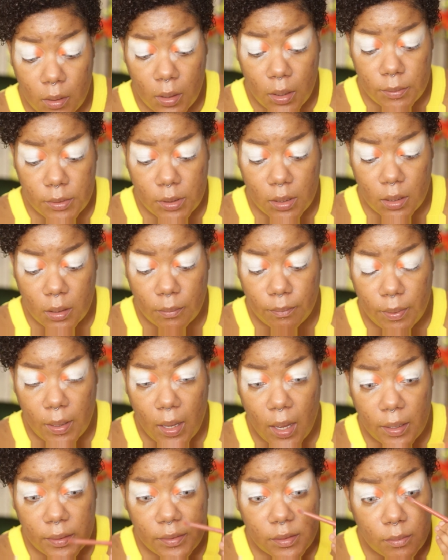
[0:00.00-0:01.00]
I'm just gonna
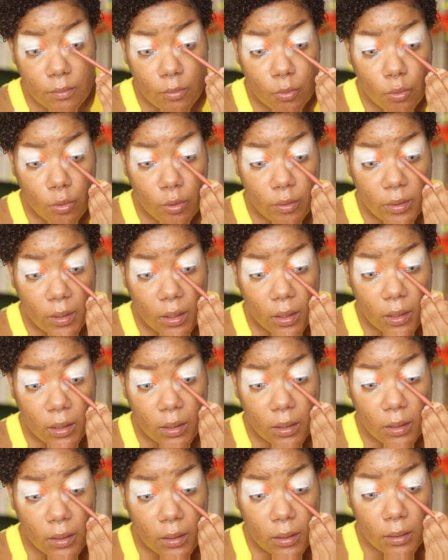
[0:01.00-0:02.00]
pack some more of that
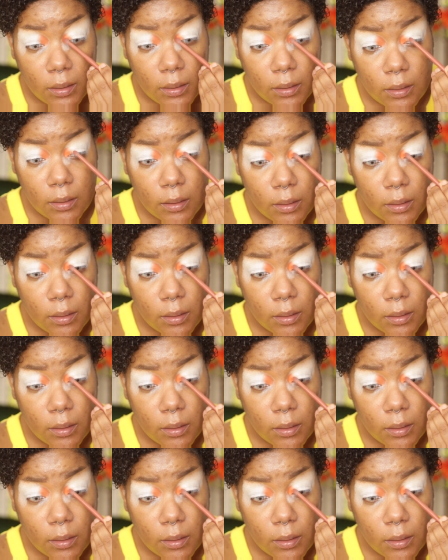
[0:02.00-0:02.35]
in,